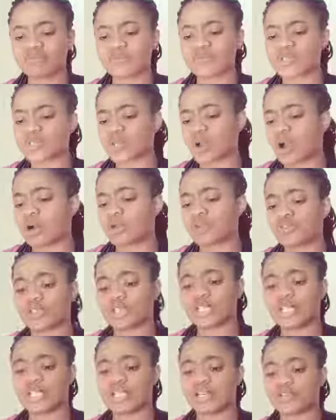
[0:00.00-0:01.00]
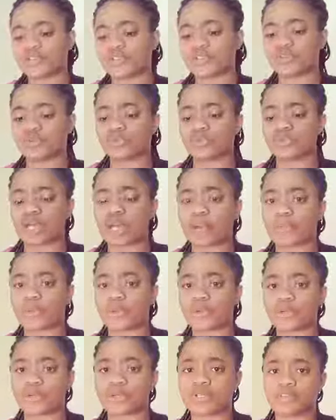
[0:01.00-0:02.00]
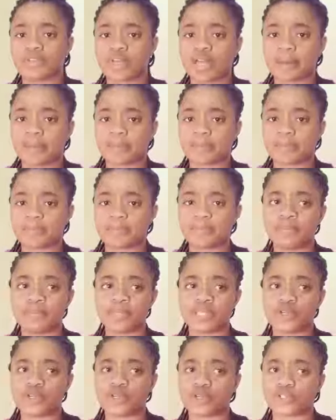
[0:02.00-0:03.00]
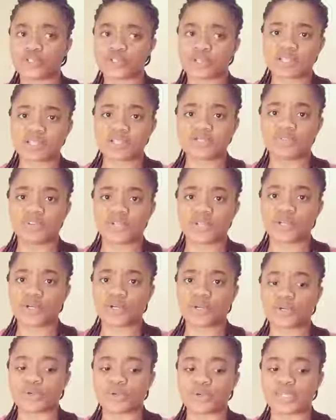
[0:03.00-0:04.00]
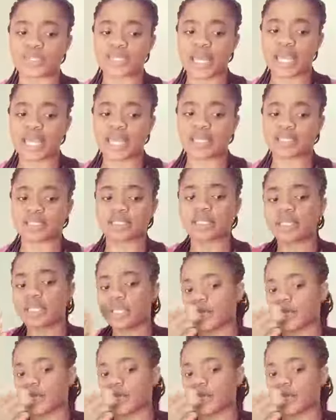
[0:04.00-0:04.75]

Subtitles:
So I would really love to upload, you know, dance videos and